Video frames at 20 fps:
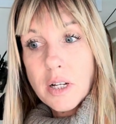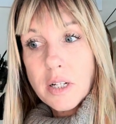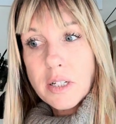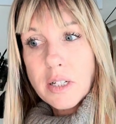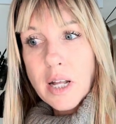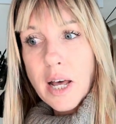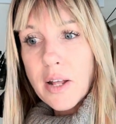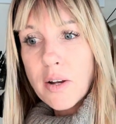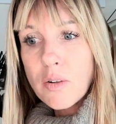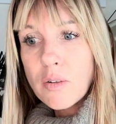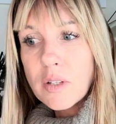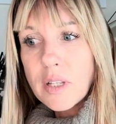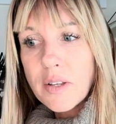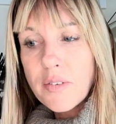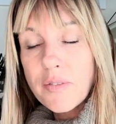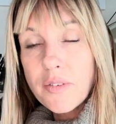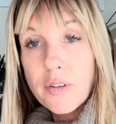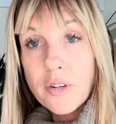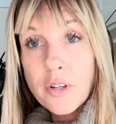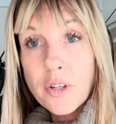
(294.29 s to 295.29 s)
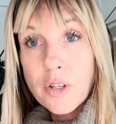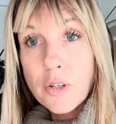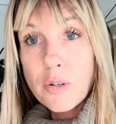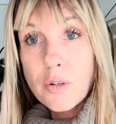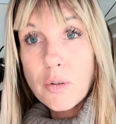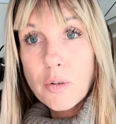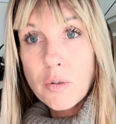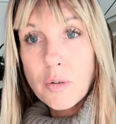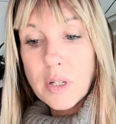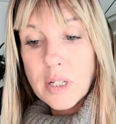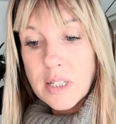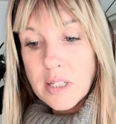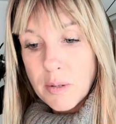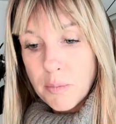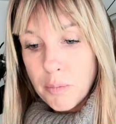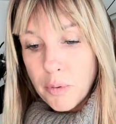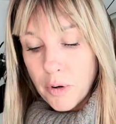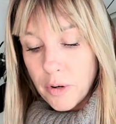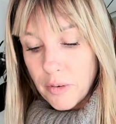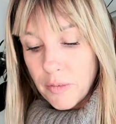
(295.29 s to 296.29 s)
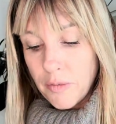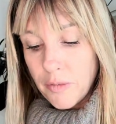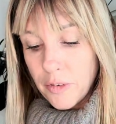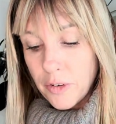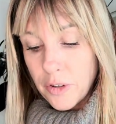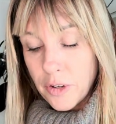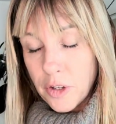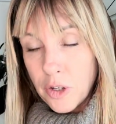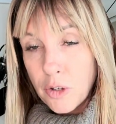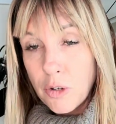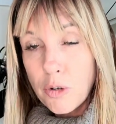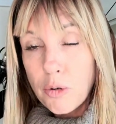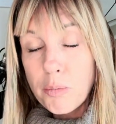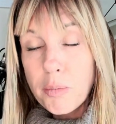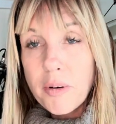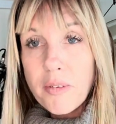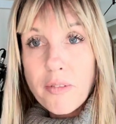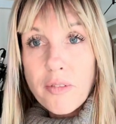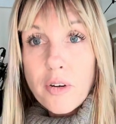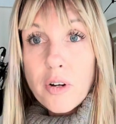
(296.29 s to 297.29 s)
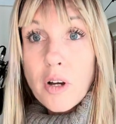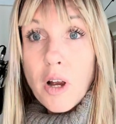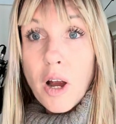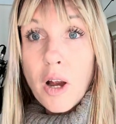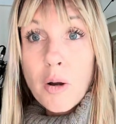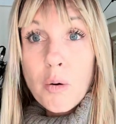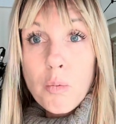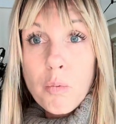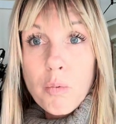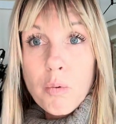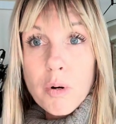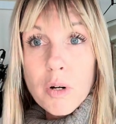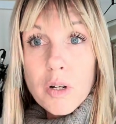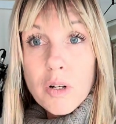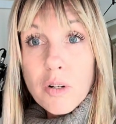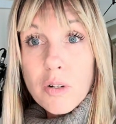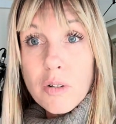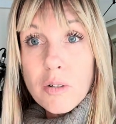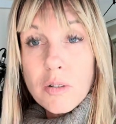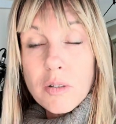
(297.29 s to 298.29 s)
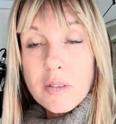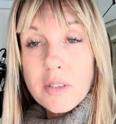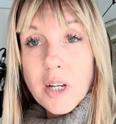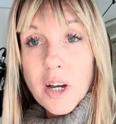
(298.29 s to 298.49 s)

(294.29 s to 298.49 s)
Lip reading: Not only for you, it's important for you, but for our world,